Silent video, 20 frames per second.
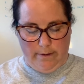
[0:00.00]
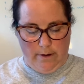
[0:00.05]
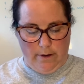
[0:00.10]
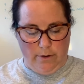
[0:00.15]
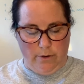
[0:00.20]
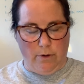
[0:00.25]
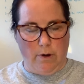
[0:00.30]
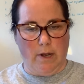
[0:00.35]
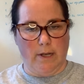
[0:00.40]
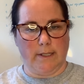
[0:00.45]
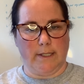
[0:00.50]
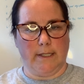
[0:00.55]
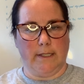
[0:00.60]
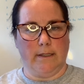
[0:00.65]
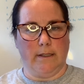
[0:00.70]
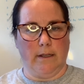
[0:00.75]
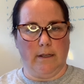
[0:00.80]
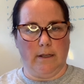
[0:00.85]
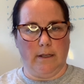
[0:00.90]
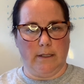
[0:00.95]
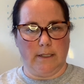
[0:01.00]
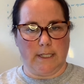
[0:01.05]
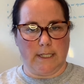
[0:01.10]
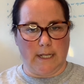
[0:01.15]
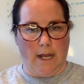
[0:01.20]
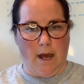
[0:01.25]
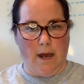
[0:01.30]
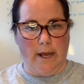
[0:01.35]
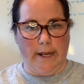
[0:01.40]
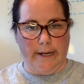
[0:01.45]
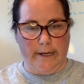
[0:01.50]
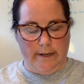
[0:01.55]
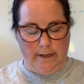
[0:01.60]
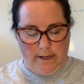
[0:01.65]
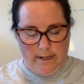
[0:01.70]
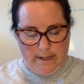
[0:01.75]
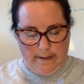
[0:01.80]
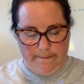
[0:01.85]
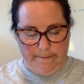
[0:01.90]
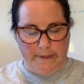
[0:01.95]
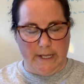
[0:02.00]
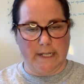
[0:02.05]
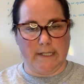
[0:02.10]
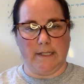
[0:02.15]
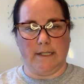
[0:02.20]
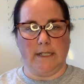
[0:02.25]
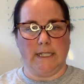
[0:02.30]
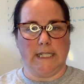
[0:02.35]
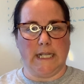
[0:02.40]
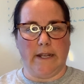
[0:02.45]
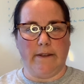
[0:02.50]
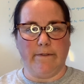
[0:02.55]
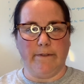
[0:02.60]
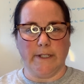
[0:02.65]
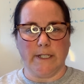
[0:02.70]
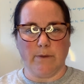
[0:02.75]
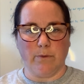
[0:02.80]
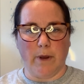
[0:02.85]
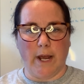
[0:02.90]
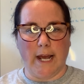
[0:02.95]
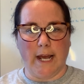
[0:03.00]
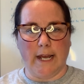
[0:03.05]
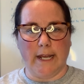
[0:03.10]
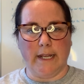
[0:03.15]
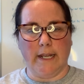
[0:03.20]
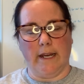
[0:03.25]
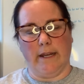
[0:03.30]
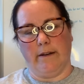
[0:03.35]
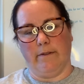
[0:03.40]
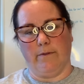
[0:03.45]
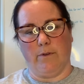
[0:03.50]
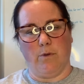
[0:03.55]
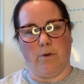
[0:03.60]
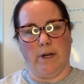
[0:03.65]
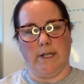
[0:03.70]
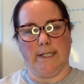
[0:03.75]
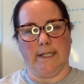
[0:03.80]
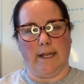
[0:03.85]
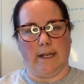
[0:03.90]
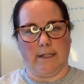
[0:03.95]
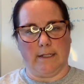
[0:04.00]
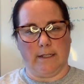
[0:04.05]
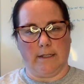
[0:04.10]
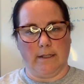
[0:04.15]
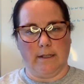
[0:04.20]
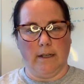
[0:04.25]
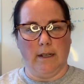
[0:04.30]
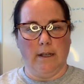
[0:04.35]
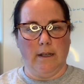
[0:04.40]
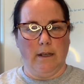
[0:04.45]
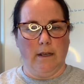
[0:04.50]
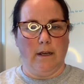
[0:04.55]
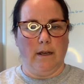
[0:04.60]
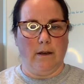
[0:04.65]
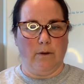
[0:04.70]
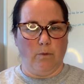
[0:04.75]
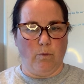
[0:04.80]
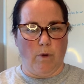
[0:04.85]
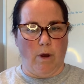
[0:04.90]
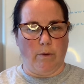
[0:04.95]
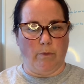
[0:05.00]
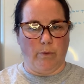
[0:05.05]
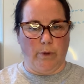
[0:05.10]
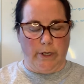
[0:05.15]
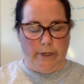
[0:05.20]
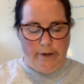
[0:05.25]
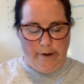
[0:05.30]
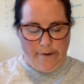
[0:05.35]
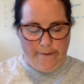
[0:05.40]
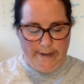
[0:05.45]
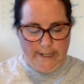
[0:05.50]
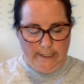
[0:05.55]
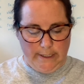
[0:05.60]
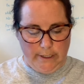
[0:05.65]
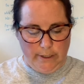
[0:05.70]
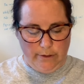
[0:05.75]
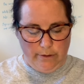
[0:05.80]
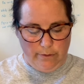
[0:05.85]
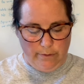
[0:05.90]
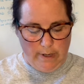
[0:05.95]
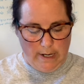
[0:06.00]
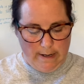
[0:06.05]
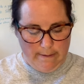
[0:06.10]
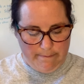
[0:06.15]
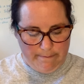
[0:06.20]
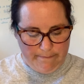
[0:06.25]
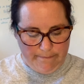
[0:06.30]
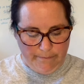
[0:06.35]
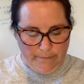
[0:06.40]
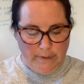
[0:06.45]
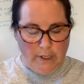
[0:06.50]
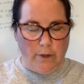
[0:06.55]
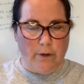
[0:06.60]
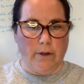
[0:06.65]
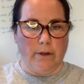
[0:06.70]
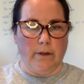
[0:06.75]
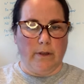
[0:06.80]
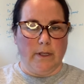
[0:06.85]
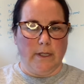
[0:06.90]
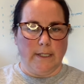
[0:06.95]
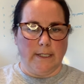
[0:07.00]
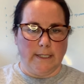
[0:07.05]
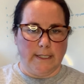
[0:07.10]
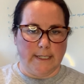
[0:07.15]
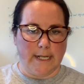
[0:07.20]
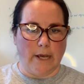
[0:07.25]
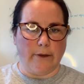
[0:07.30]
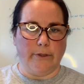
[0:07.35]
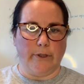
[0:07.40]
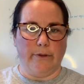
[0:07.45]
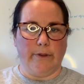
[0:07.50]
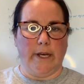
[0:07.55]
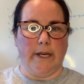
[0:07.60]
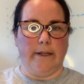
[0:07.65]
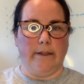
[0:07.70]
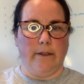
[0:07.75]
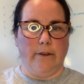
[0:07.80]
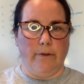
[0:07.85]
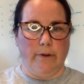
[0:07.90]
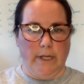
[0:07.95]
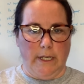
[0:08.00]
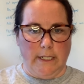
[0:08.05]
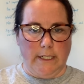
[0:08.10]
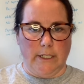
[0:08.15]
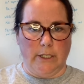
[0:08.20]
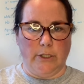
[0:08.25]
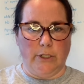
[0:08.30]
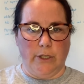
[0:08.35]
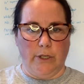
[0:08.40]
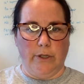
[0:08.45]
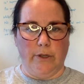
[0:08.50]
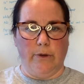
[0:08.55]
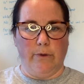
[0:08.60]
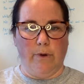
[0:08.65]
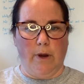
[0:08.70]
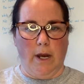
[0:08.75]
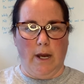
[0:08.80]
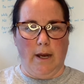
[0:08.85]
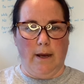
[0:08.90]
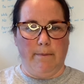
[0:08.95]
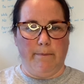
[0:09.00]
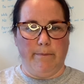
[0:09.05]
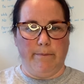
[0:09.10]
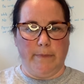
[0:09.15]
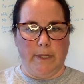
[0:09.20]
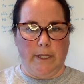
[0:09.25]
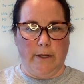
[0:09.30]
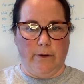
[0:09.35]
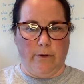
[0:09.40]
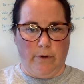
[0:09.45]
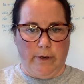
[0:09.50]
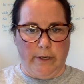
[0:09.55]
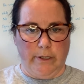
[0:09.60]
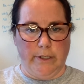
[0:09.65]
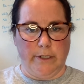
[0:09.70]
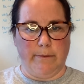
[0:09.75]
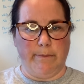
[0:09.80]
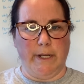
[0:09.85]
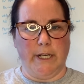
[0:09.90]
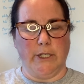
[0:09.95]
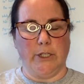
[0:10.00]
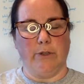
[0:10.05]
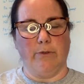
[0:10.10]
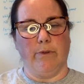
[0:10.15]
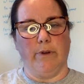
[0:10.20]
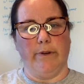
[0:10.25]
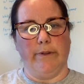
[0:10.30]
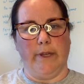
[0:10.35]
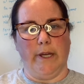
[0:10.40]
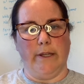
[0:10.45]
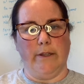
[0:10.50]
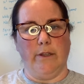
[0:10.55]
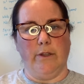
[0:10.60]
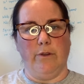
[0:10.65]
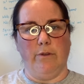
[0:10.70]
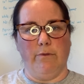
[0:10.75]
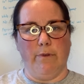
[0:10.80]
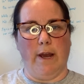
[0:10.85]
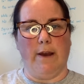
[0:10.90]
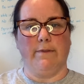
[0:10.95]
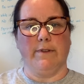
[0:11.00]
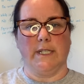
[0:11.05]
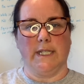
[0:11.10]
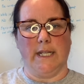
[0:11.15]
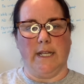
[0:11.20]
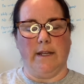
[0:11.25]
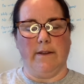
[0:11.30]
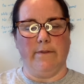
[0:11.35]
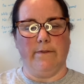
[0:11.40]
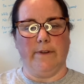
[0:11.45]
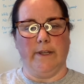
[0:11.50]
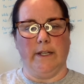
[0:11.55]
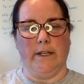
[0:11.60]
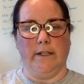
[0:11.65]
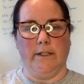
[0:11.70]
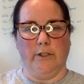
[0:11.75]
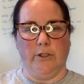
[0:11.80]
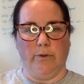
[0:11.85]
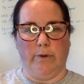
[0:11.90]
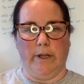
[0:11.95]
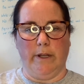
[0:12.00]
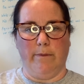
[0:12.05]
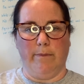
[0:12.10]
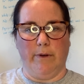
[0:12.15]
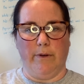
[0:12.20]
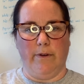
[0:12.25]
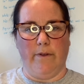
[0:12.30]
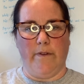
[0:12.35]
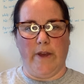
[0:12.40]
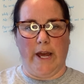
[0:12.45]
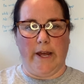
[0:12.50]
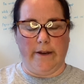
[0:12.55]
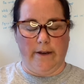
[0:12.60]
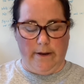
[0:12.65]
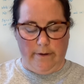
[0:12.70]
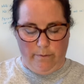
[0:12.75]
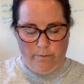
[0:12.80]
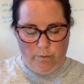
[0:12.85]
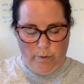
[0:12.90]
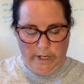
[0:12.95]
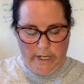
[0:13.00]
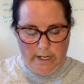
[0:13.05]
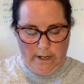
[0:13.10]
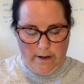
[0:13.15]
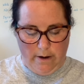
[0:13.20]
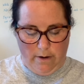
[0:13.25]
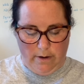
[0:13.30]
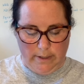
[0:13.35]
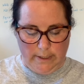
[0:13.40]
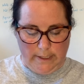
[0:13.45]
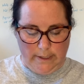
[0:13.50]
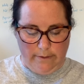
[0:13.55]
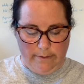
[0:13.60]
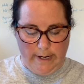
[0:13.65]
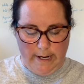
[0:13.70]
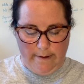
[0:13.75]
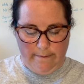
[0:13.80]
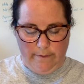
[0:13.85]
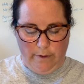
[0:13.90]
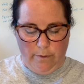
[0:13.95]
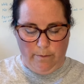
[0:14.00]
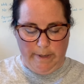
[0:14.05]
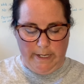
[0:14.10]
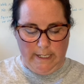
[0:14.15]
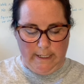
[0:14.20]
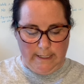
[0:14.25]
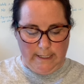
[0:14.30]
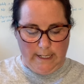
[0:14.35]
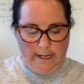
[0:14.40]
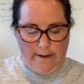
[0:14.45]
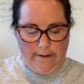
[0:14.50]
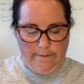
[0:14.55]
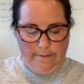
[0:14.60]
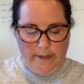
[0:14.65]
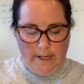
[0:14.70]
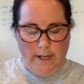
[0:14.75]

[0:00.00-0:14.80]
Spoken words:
across the slide. That's the safest way, and of course that's what we're going to tell you that you need to do in order to make sure that you have a safe and enjoyable event, and we also have you being safe.